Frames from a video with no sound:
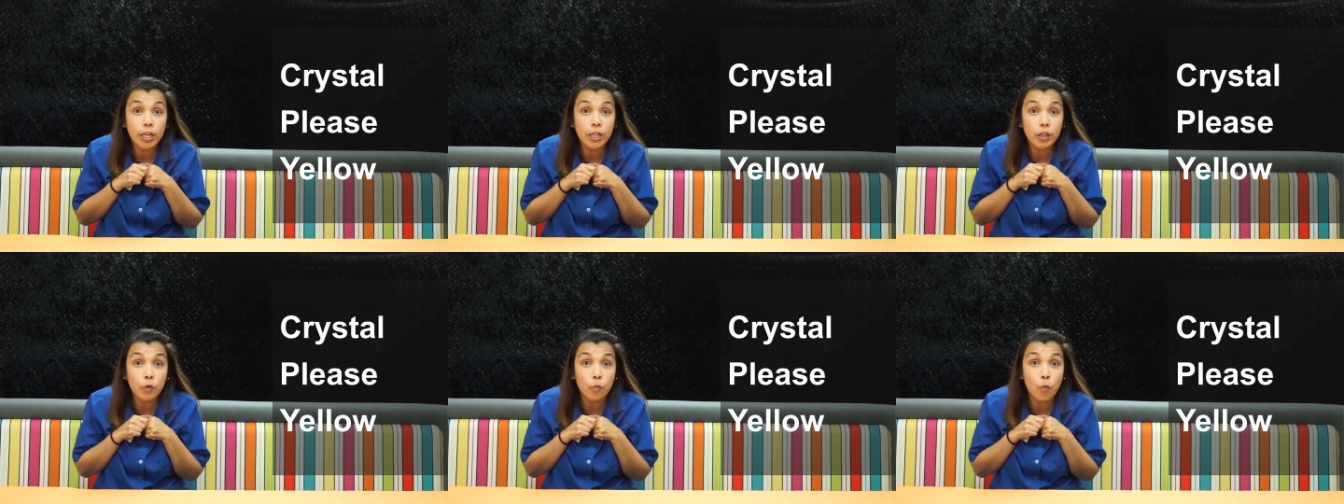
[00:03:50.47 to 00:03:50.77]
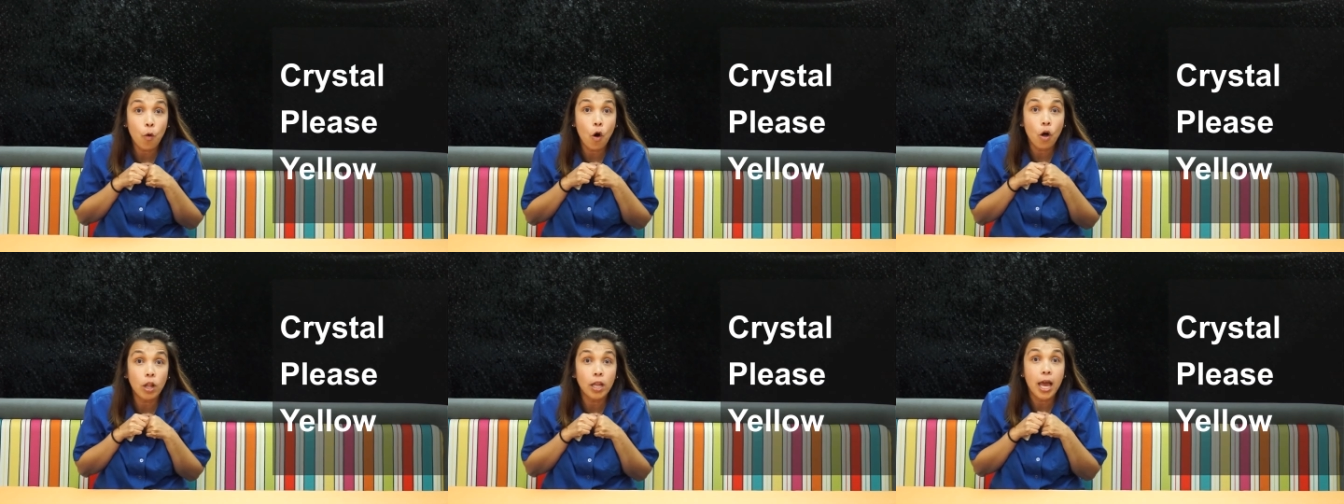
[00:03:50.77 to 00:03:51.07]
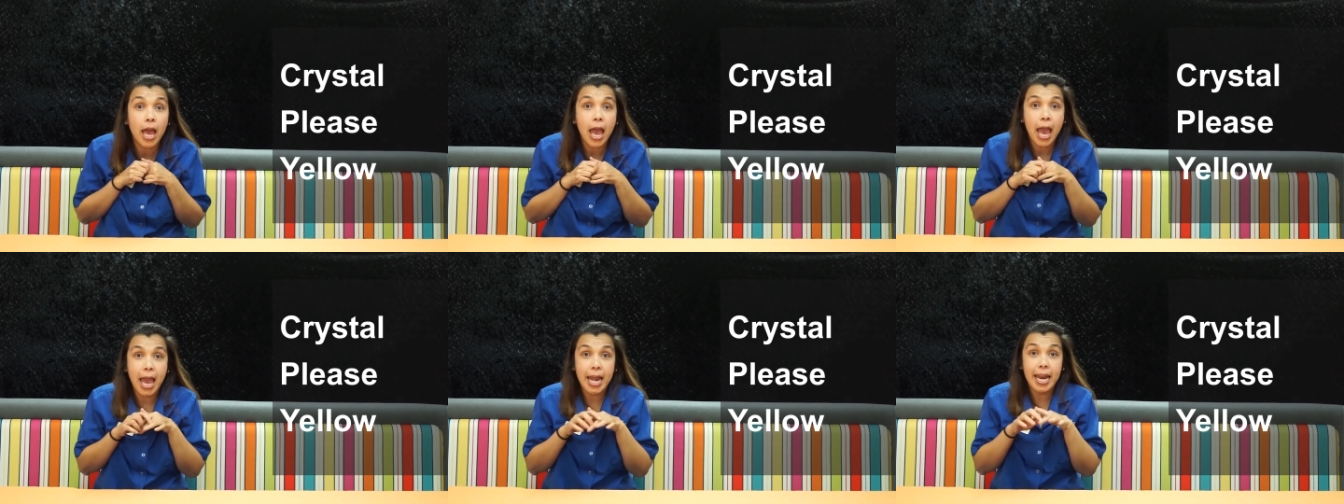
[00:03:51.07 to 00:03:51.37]
in the wall
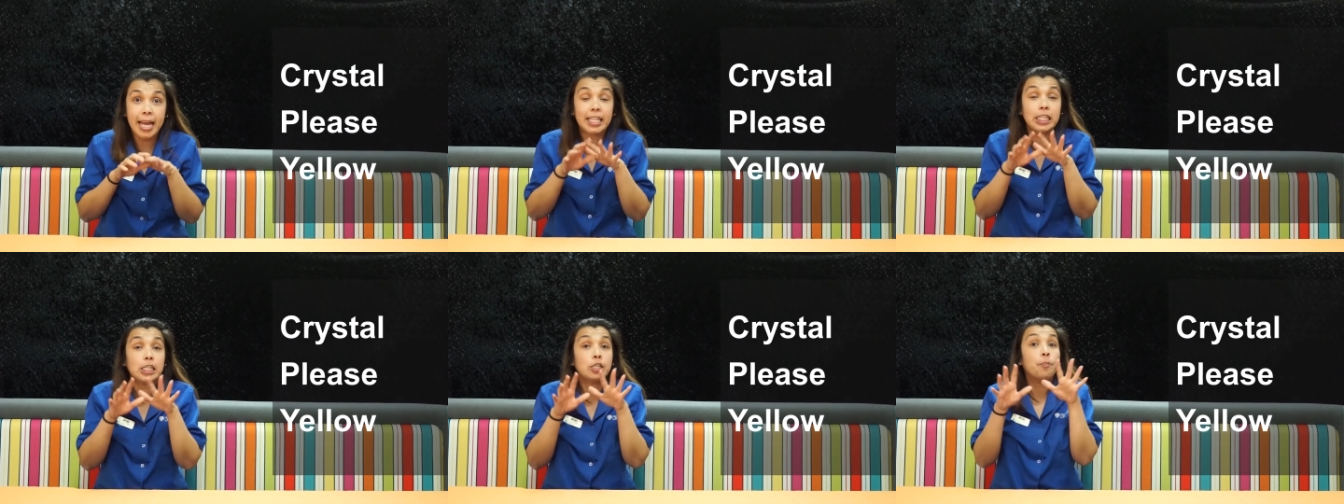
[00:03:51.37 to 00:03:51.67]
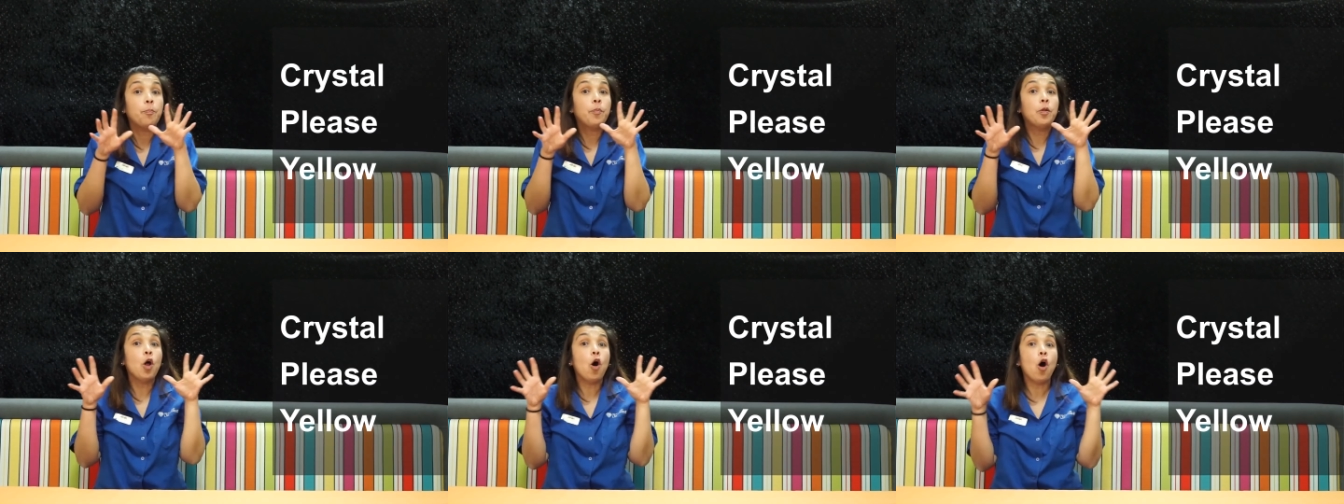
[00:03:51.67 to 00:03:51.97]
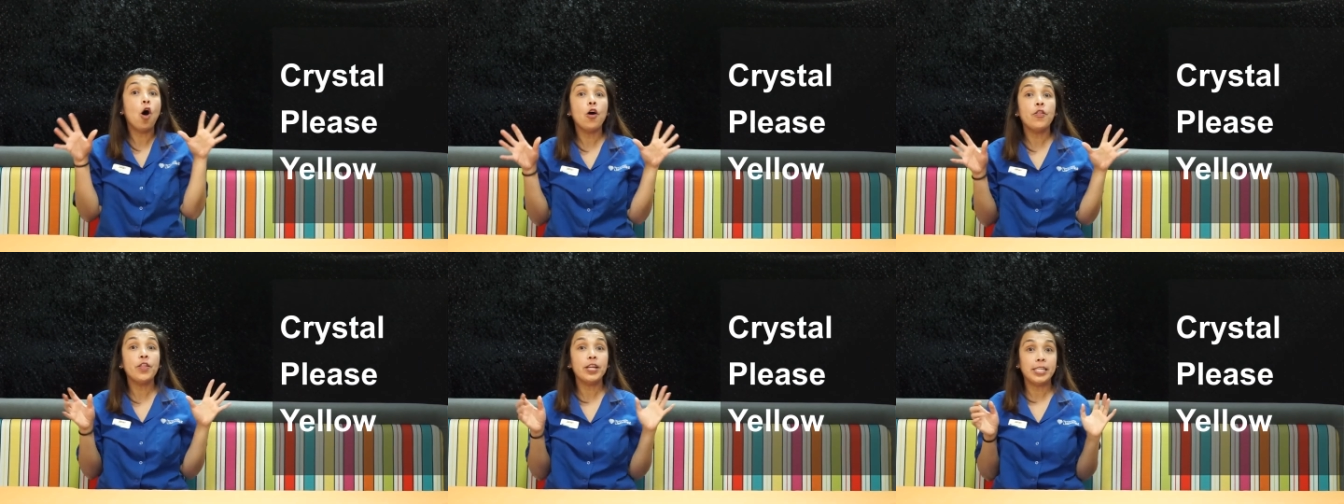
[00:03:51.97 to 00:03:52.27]
and
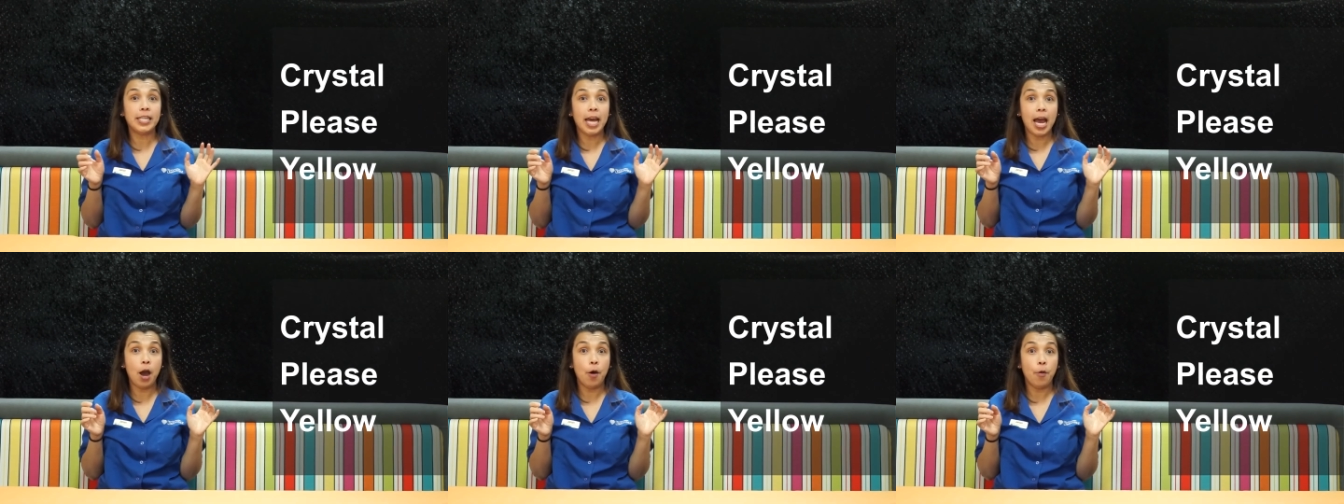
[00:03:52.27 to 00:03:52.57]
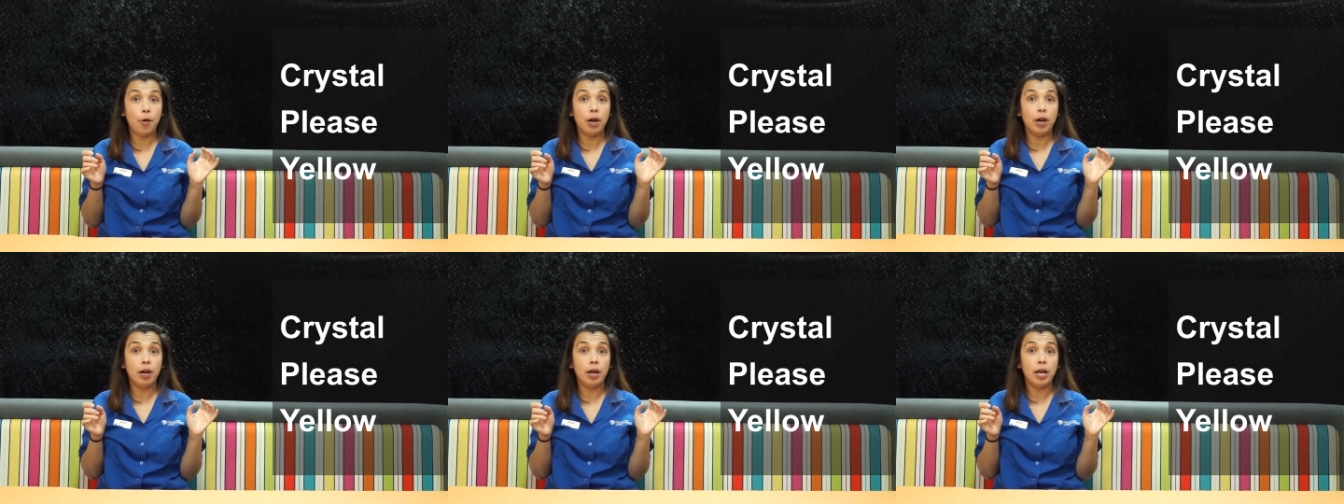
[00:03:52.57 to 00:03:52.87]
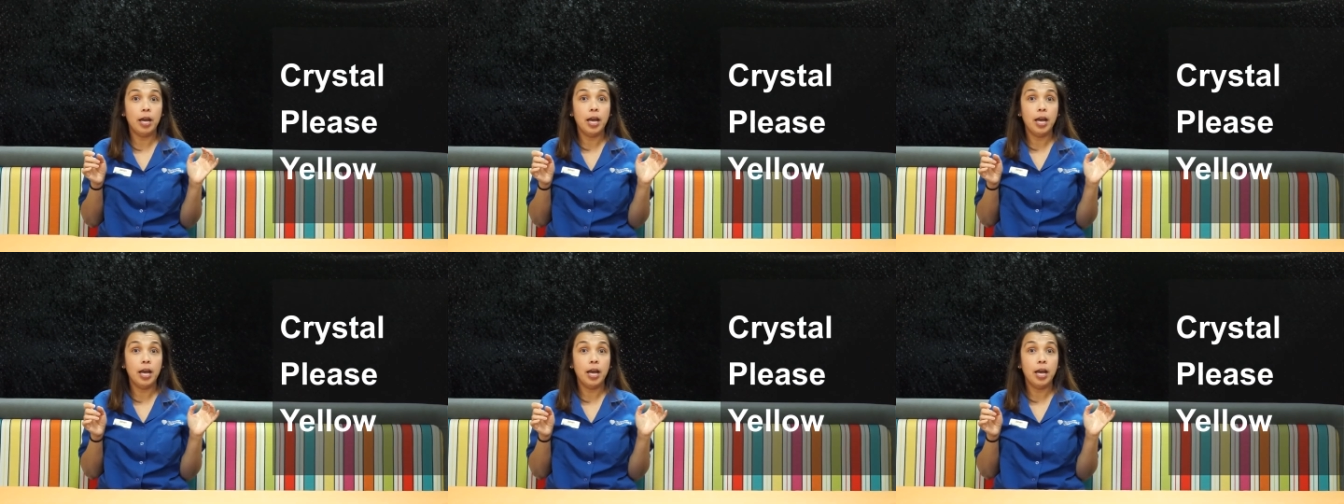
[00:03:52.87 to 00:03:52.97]
explore the tower